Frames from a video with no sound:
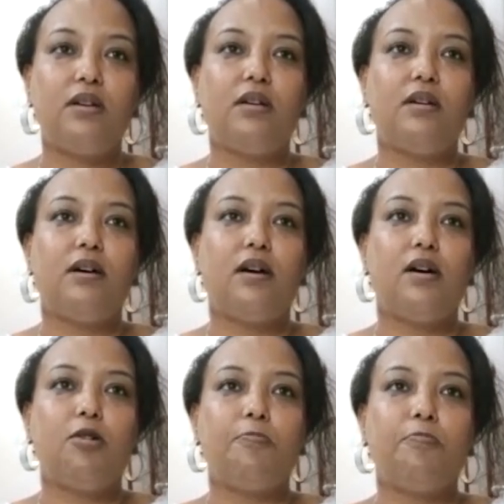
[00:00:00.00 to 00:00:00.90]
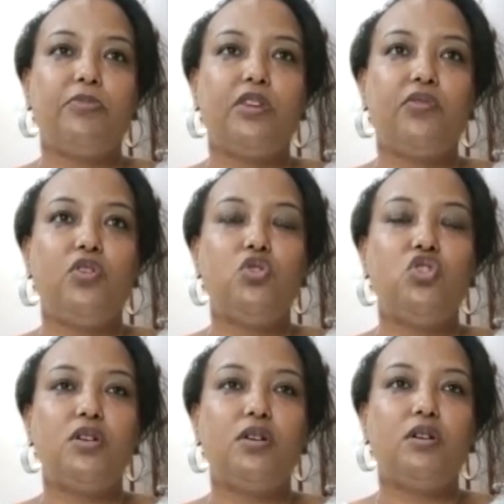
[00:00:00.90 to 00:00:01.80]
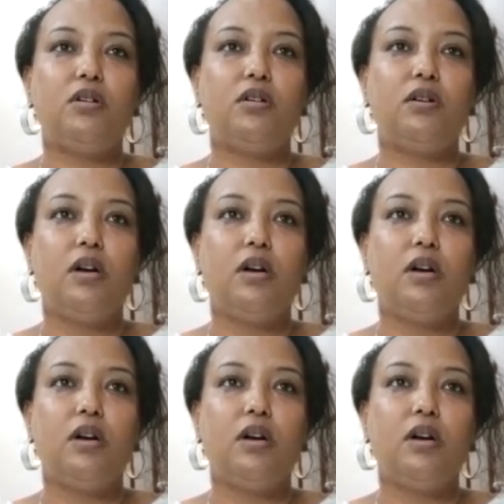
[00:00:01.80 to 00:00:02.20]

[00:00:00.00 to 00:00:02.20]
In the future,